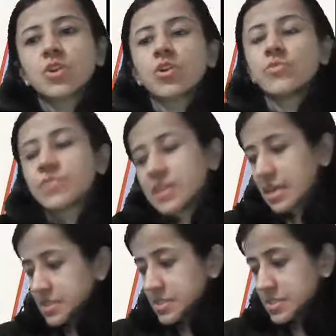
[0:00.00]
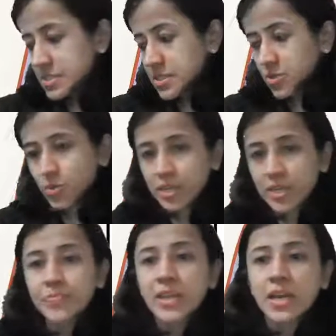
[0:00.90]
of elasticity. Okay?
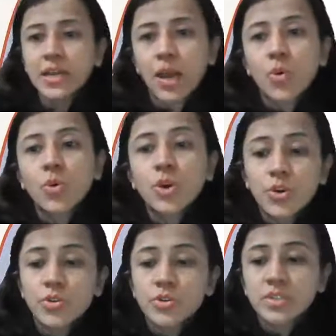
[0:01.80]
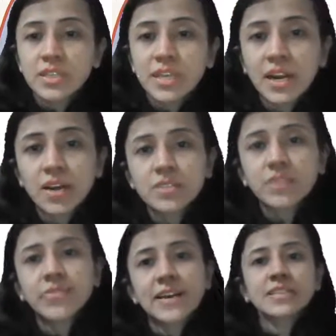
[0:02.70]
Now, there are other
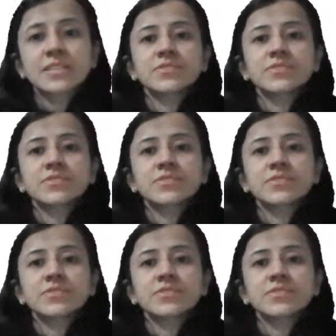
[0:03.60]
factors